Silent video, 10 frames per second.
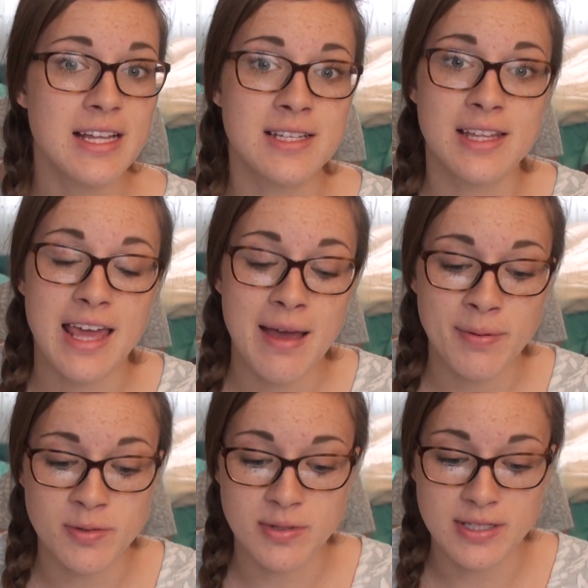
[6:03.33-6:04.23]
and said the
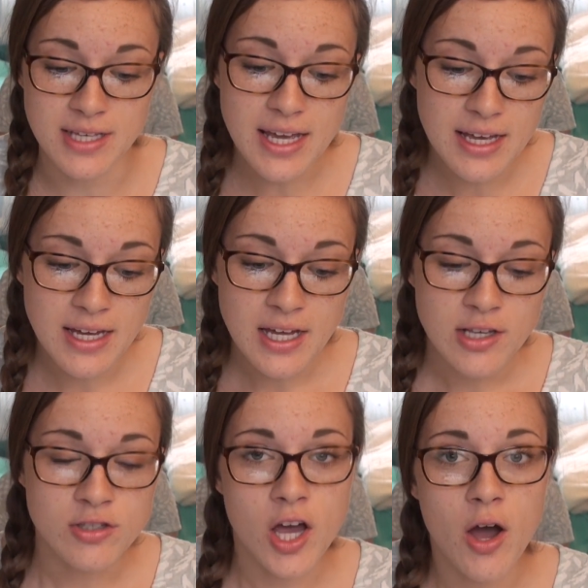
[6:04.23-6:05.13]
campus was sick.
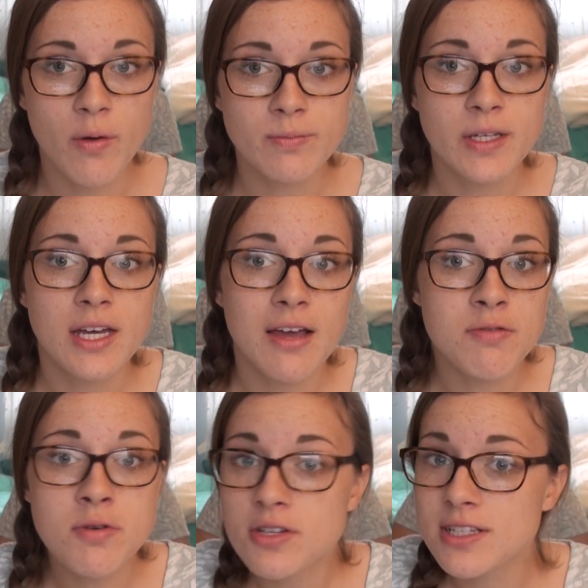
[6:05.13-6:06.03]
So if
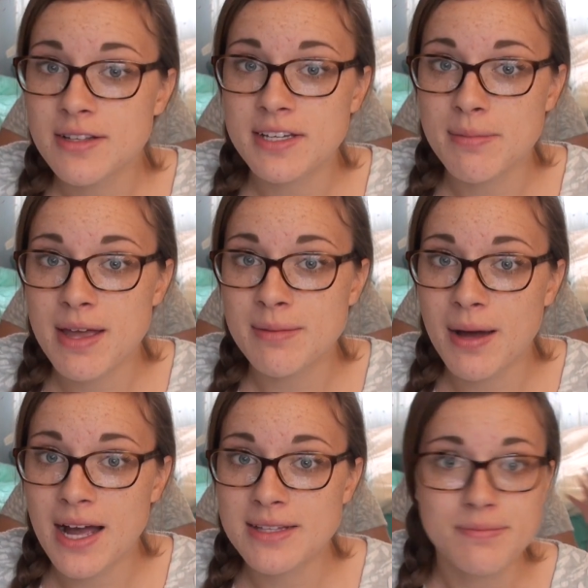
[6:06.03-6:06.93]
the music sounds like Amanda
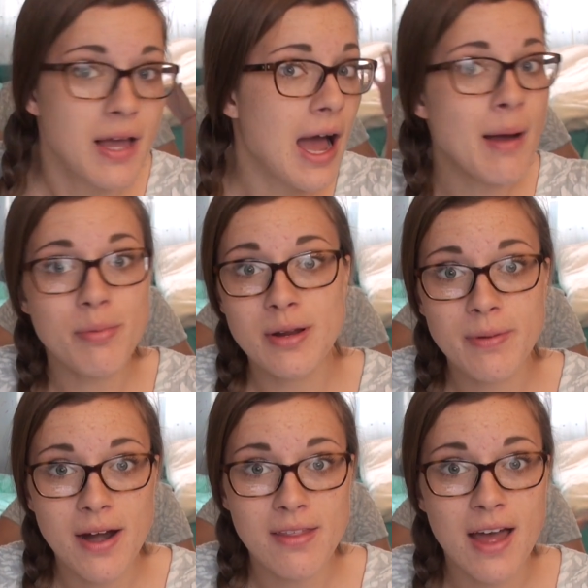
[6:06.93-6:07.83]
Bynes, I'm pretty
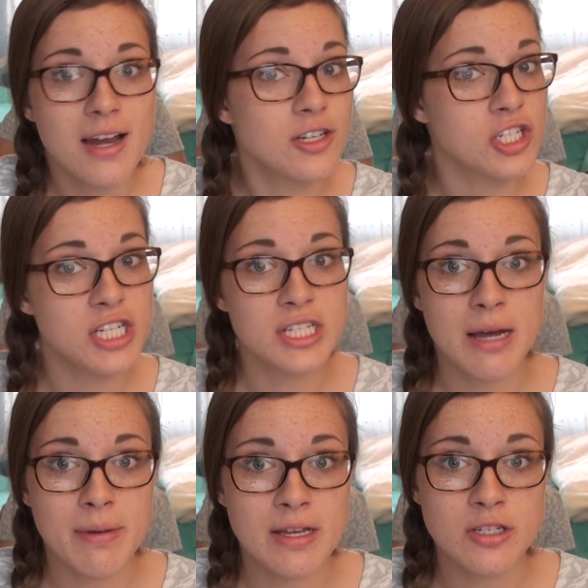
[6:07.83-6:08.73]
proud of that. She's
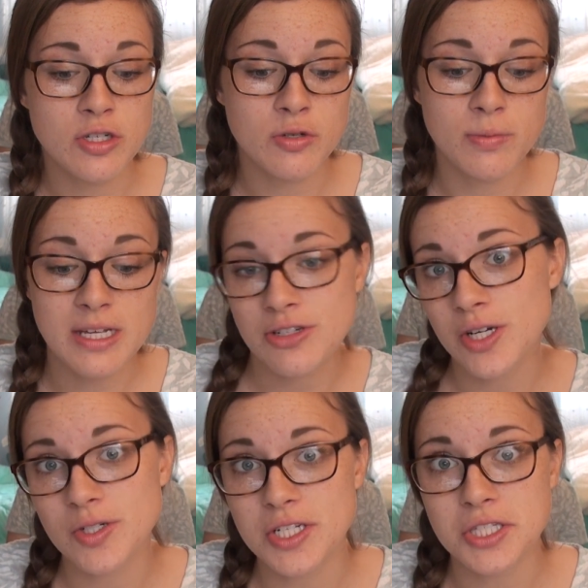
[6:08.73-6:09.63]
coming to be a
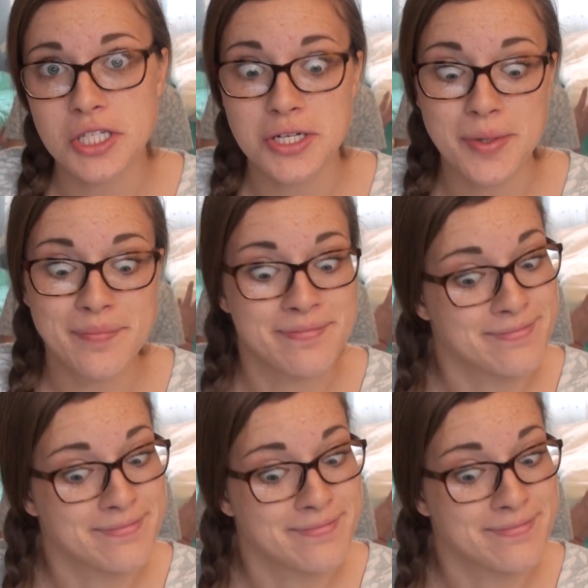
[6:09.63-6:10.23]
Trojan, so